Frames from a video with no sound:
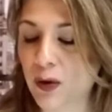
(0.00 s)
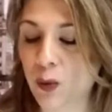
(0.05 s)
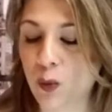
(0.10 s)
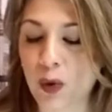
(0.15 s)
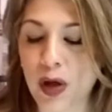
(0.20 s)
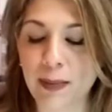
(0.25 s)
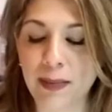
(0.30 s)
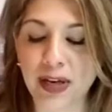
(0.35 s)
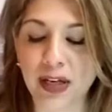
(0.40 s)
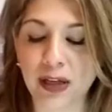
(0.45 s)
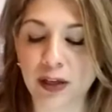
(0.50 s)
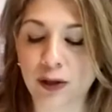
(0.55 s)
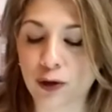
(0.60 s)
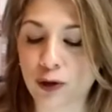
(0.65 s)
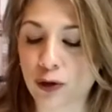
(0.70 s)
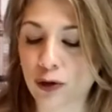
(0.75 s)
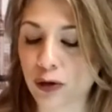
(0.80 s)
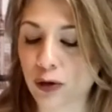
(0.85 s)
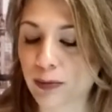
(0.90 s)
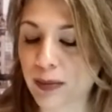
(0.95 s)
women,
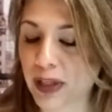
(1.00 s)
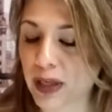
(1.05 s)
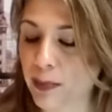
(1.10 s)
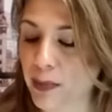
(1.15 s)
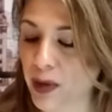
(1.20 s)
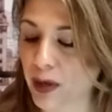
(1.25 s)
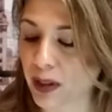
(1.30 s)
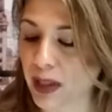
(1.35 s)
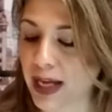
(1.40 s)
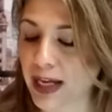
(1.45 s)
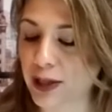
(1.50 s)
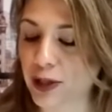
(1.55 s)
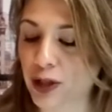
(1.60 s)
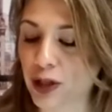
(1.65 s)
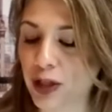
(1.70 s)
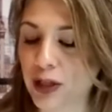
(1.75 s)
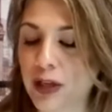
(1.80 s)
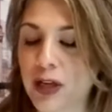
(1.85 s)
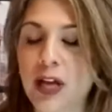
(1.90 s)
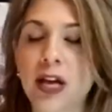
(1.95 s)
control,
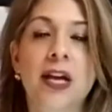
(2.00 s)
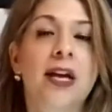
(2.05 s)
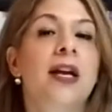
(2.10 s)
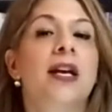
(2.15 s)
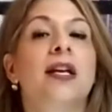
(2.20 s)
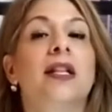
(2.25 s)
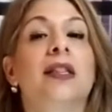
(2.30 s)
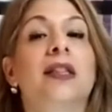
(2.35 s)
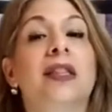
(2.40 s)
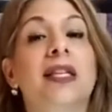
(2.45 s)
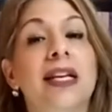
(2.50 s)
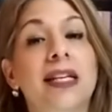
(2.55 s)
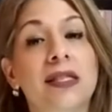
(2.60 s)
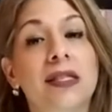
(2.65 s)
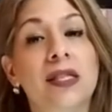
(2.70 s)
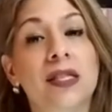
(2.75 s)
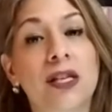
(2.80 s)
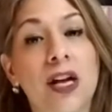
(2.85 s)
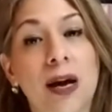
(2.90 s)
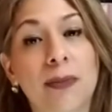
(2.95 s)
manipulation. Let's
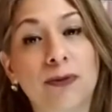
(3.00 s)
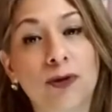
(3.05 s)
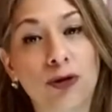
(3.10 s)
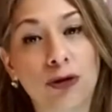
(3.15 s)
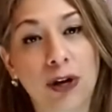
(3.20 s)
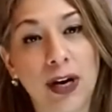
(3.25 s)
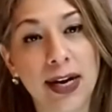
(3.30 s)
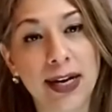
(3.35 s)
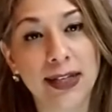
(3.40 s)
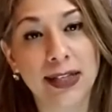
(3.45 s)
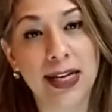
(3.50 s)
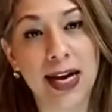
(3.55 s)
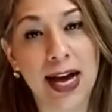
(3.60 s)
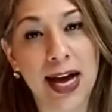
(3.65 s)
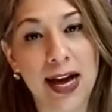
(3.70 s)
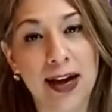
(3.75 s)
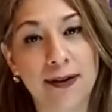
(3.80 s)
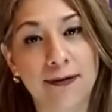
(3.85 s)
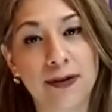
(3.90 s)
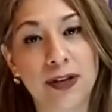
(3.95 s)
stop trying to
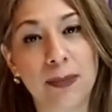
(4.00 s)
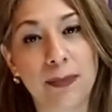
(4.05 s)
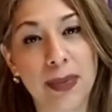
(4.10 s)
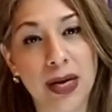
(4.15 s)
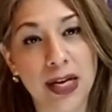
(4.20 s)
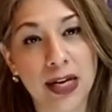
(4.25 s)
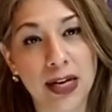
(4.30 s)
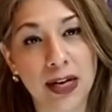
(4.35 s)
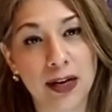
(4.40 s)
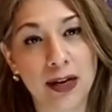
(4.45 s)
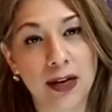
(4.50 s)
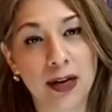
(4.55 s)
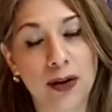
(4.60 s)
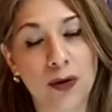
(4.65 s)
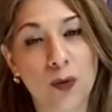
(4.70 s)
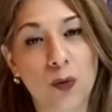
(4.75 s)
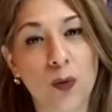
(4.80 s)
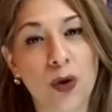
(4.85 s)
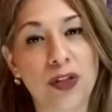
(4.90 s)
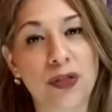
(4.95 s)
have dominion
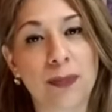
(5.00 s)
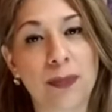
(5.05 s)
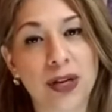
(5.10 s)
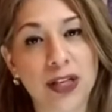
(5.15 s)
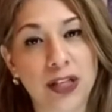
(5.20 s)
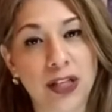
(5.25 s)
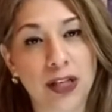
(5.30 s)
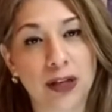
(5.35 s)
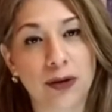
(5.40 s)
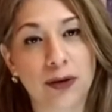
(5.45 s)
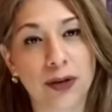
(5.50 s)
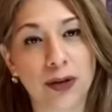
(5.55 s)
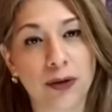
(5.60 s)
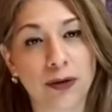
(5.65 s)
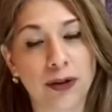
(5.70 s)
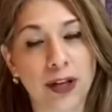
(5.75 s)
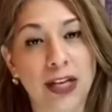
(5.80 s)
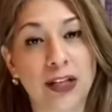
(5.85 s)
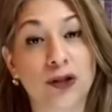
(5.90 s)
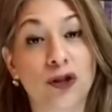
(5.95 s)
with material
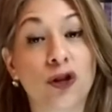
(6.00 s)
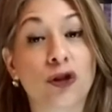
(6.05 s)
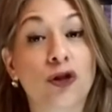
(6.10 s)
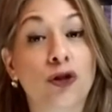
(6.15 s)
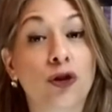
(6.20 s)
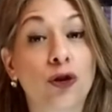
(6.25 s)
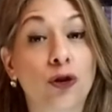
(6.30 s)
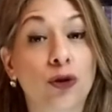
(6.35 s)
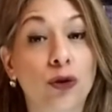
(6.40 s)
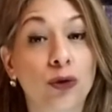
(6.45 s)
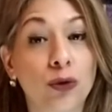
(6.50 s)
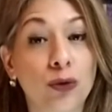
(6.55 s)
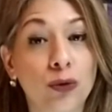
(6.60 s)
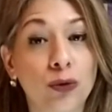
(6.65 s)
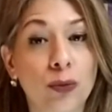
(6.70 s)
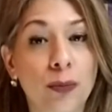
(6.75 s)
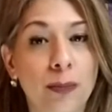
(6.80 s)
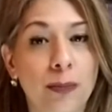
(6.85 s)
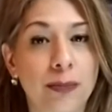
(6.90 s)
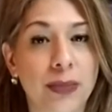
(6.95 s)
things,
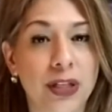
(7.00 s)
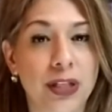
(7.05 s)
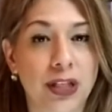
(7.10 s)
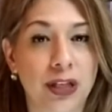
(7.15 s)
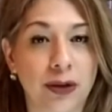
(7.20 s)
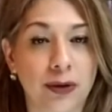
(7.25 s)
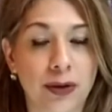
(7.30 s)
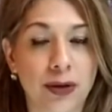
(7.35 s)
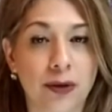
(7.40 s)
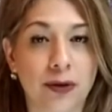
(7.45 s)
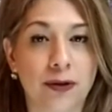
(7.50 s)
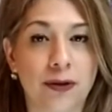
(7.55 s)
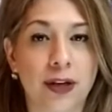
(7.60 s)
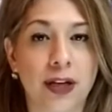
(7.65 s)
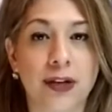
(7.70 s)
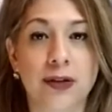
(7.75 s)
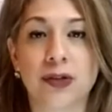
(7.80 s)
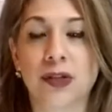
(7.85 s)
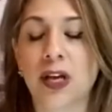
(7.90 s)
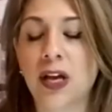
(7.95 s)
through material
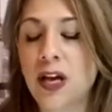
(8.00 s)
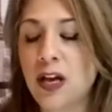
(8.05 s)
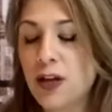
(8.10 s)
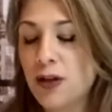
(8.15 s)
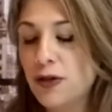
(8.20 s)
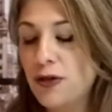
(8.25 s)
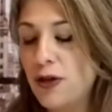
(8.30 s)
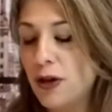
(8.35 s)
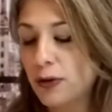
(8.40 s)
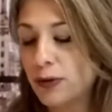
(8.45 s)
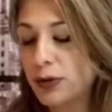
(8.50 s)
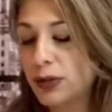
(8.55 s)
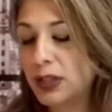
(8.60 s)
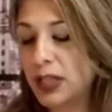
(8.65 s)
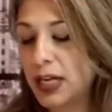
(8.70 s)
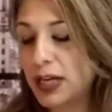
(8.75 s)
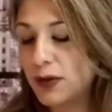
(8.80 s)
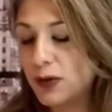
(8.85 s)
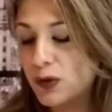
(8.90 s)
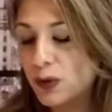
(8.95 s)
things. Those
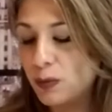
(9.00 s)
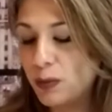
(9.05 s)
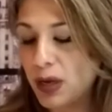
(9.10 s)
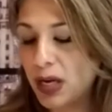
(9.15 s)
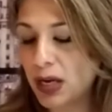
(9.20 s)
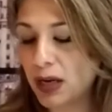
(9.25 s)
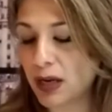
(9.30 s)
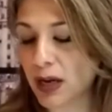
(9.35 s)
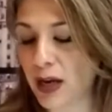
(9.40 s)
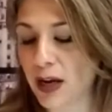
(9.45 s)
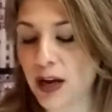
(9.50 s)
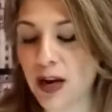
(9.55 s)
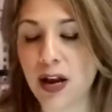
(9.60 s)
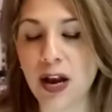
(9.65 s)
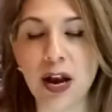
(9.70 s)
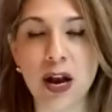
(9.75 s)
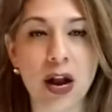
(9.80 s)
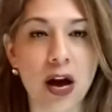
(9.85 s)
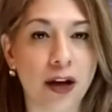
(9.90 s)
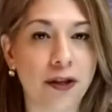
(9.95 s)
things mean
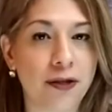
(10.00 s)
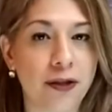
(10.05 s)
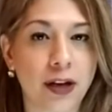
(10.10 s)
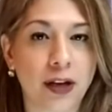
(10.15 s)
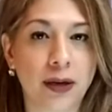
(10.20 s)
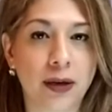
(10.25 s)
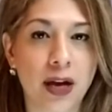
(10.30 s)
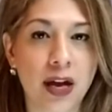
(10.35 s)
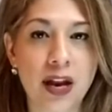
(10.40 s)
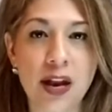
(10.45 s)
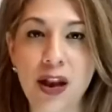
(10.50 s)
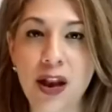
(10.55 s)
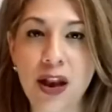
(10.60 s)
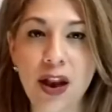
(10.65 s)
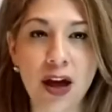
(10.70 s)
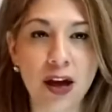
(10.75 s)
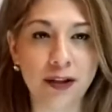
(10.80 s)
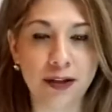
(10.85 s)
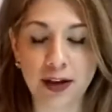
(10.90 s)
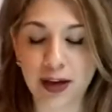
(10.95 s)
nothing,
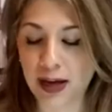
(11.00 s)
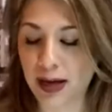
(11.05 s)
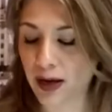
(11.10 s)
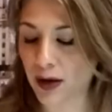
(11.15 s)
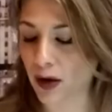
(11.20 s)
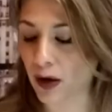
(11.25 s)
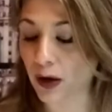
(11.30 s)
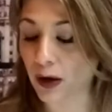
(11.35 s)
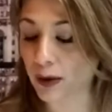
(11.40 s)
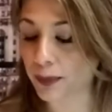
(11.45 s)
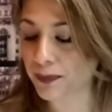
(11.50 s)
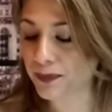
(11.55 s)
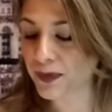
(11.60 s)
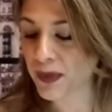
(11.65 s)
nothing at all.